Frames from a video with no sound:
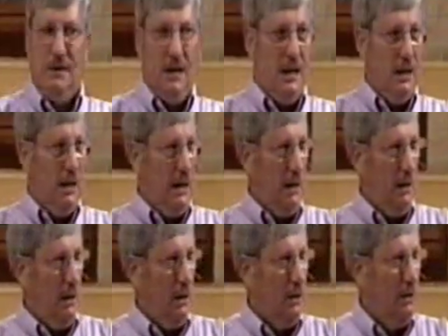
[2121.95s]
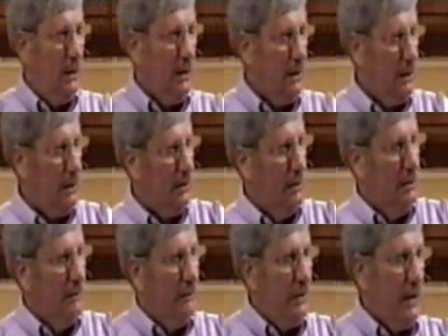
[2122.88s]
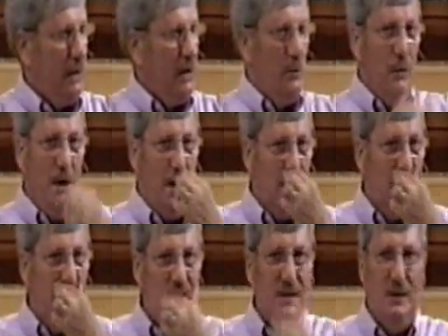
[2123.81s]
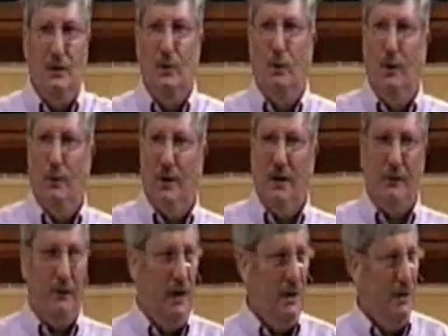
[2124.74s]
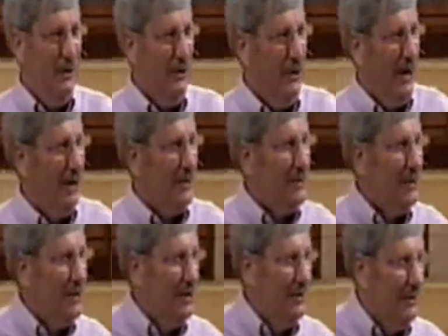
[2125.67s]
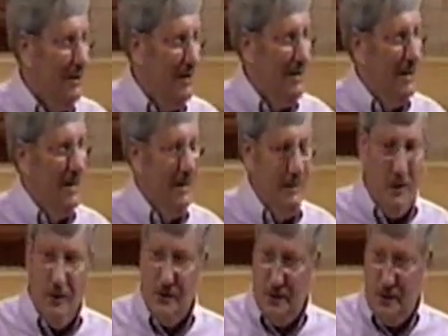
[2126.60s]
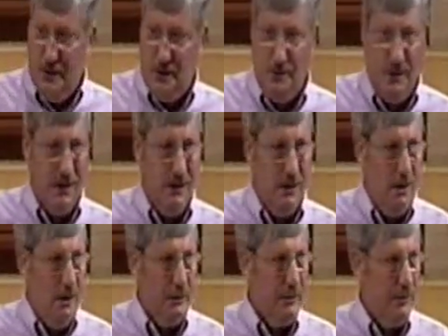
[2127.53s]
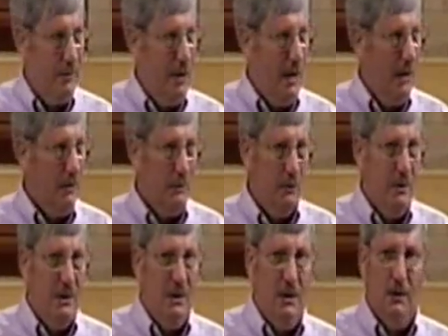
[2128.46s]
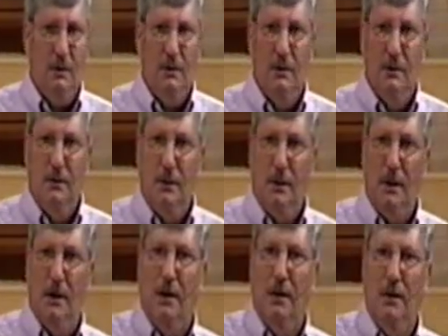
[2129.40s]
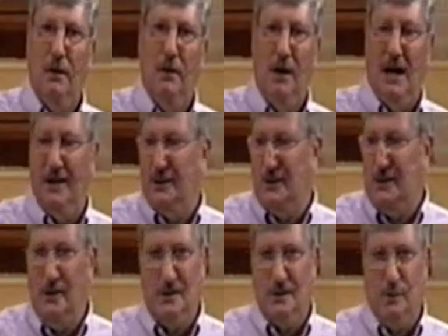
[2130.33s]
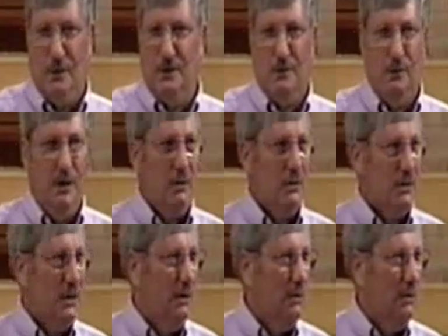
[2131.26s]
kind of like, if I come around to visit you, what would I find at your house, Oh, this is just my little altar to Baal. No big deal. Okay? I just use it once a week or so.